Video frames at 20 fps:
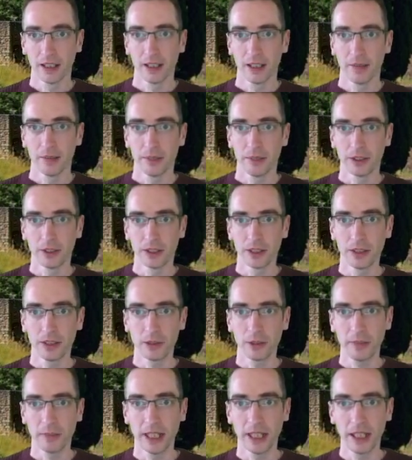but you'll see
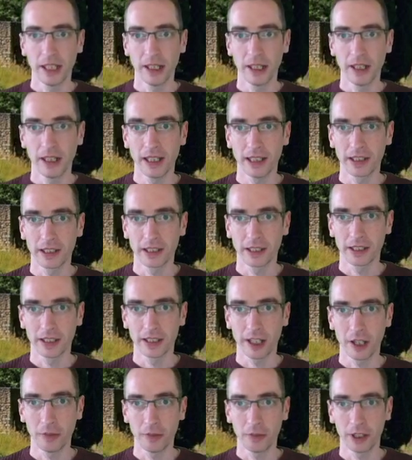what I mean. This
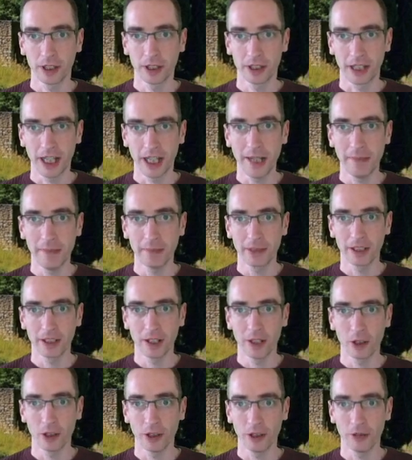slope just keeps
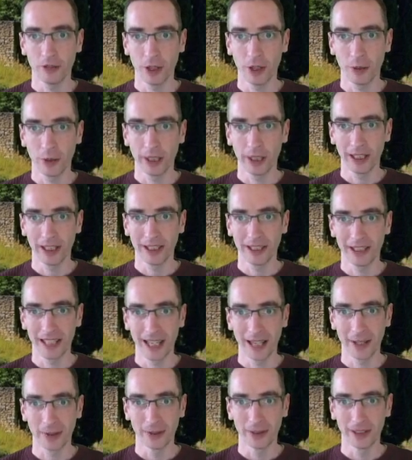on rolling
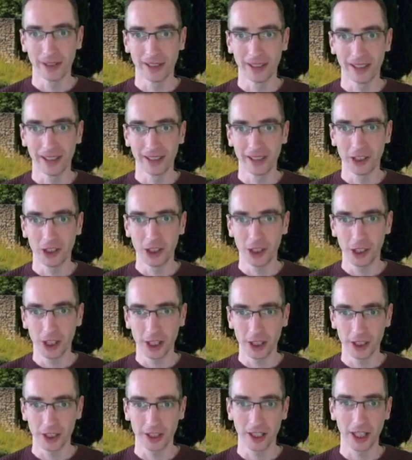down and
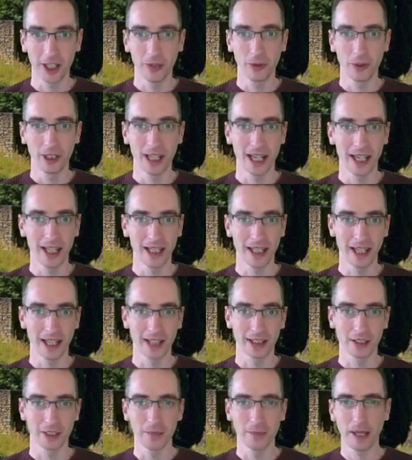just okay there,
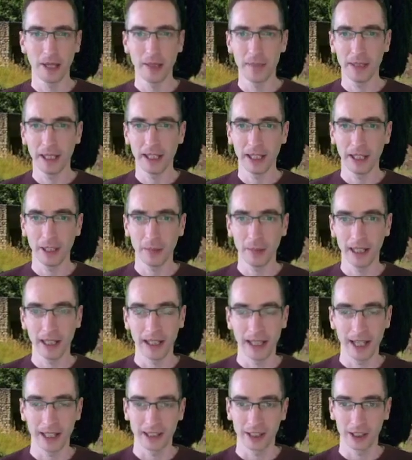so maybe a little bit
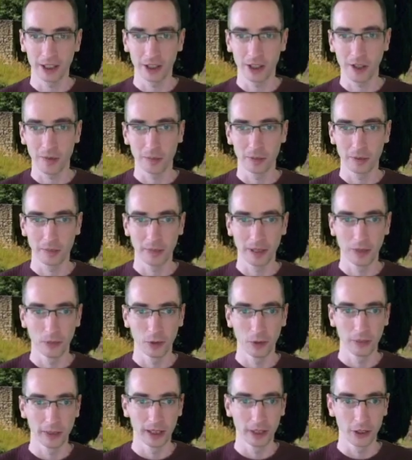less top spin
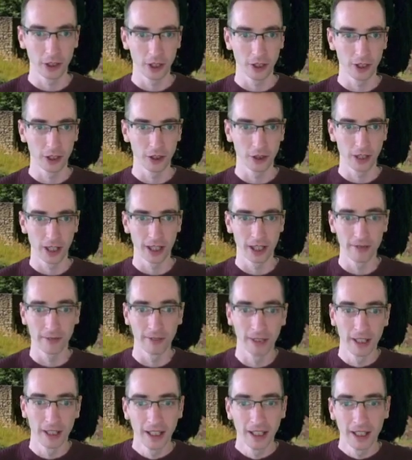would have been good on the drive.
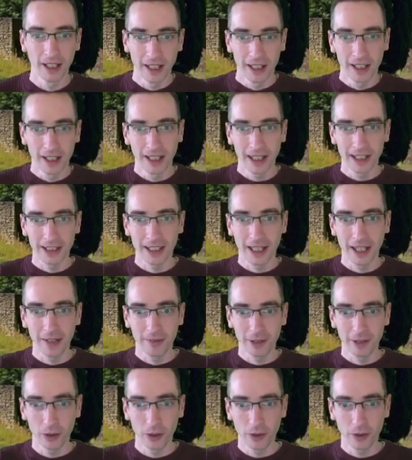Let's
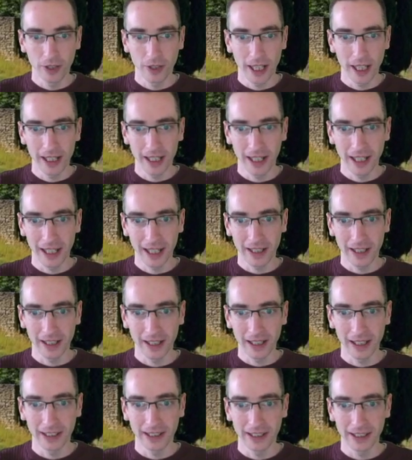have a look then at
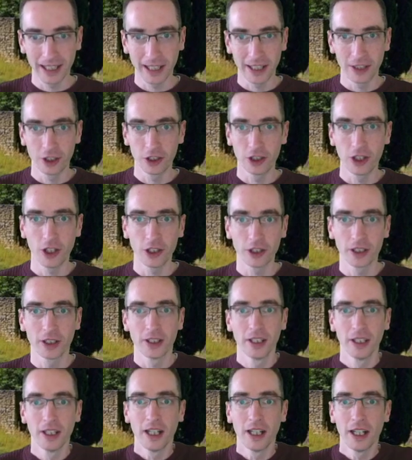the second shot,
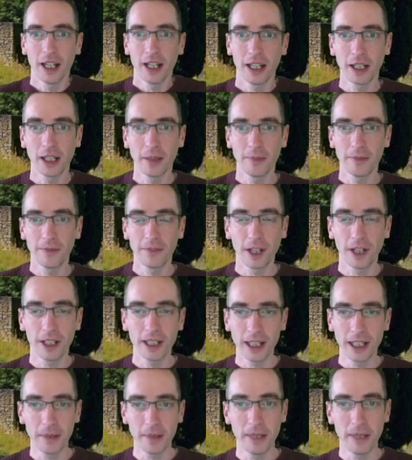and I'm
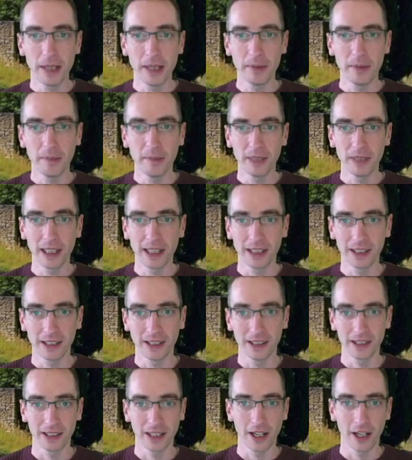finding minimum
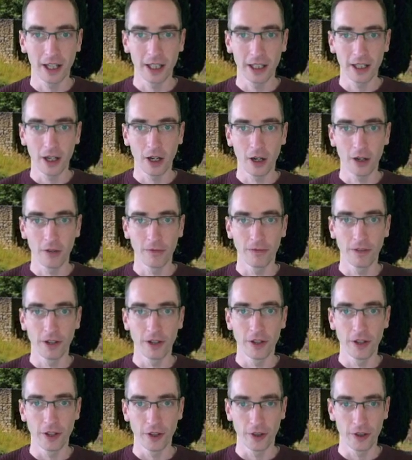distance line of
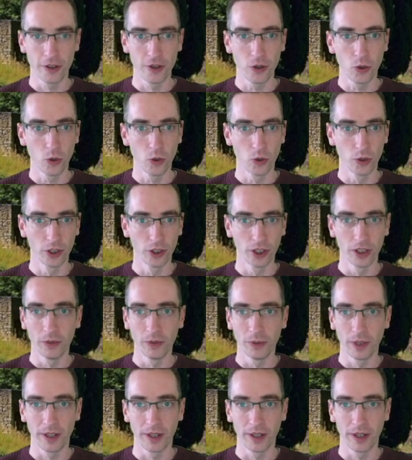the thorn with